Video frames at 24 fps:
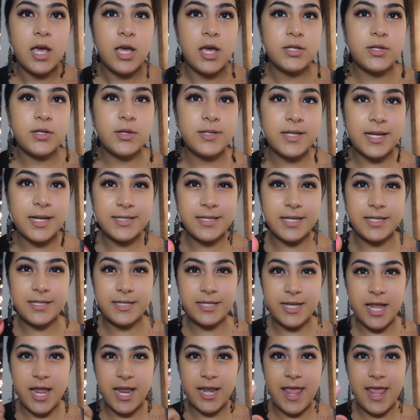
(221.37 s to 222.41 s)
So as you guys can
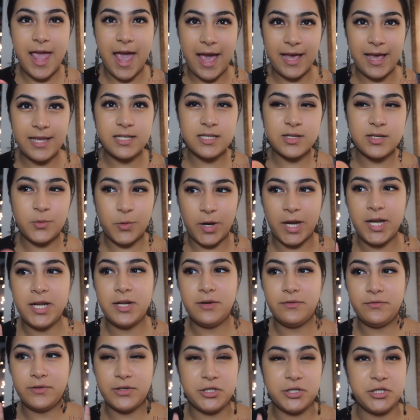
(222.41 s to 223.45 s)
see, it has quite
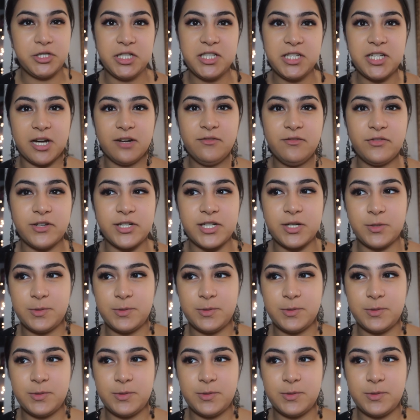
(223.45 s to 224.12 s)
of a good coverage.